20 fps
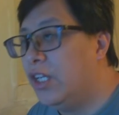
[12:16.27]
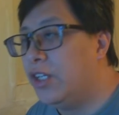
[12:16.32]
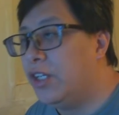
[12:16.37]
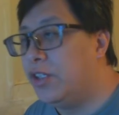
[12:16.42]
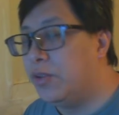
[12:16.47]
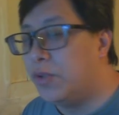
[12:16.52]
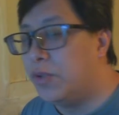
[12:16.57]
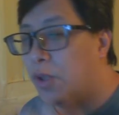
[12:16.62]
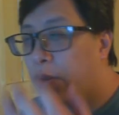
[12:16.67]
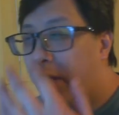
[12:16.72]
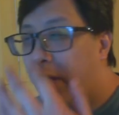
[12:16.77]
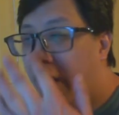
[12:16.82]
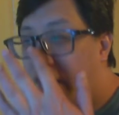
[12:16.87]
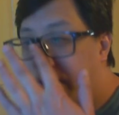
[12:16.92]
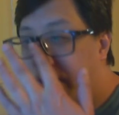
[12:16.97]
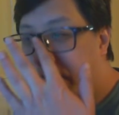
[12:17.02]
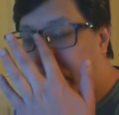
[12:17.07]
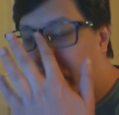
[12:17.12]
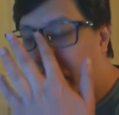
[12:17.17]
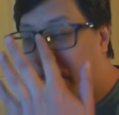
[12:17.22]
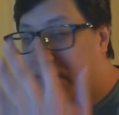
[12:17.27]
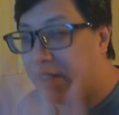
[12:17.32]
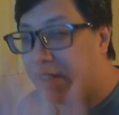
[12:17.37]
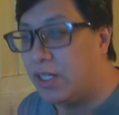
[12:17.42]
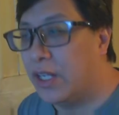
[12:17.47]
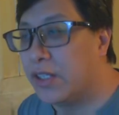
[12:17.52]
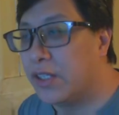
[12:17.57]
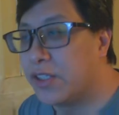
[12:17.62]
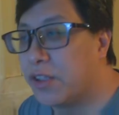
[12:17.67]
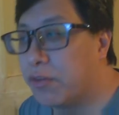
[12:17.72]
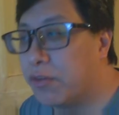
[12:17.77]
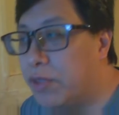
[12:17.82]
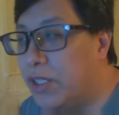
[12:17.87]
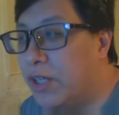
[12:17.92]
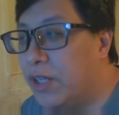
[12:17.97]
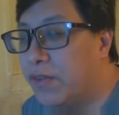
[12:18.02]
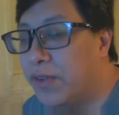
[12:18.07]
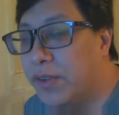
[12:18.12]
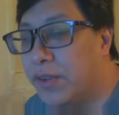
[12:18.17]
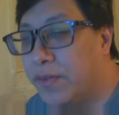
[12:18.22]
You don't have strengths against 3
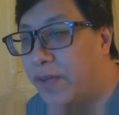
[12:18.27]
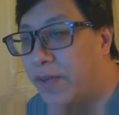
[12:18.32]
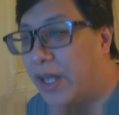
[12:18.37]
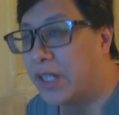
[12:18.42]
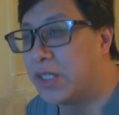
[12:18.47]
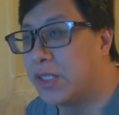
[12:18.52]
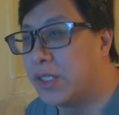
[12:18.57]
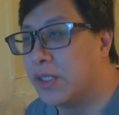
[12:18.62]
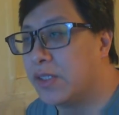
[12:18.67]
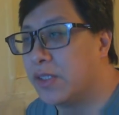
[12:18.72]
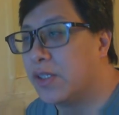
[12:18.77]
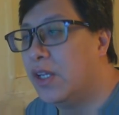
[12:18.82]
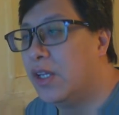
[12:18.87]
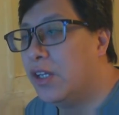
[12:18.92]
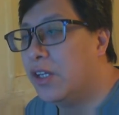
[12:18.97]
different factions.